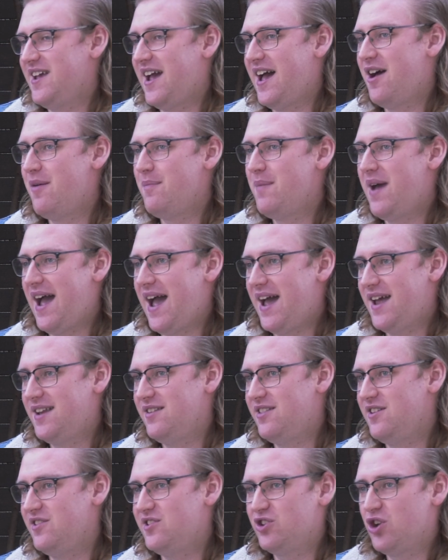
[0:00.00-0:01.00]

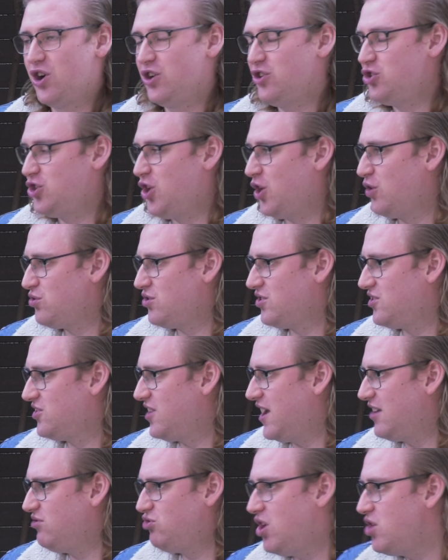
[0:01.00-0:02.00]
and this Scottish girl just
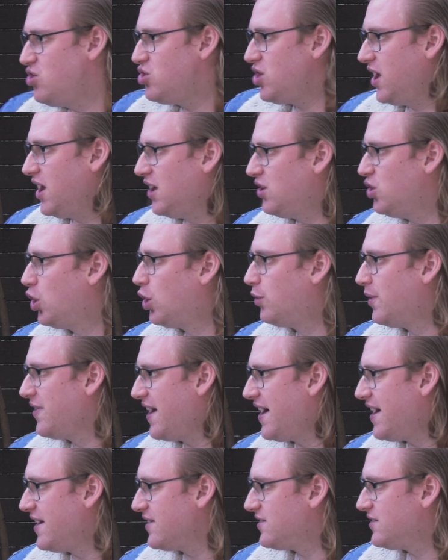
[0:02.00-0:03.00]
said, "Ginger kid, you're with
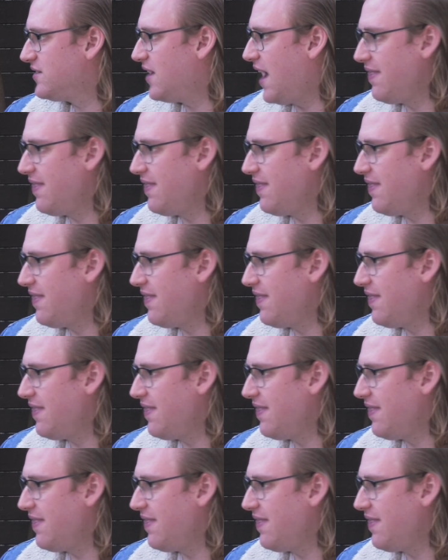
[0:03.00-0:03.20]
us."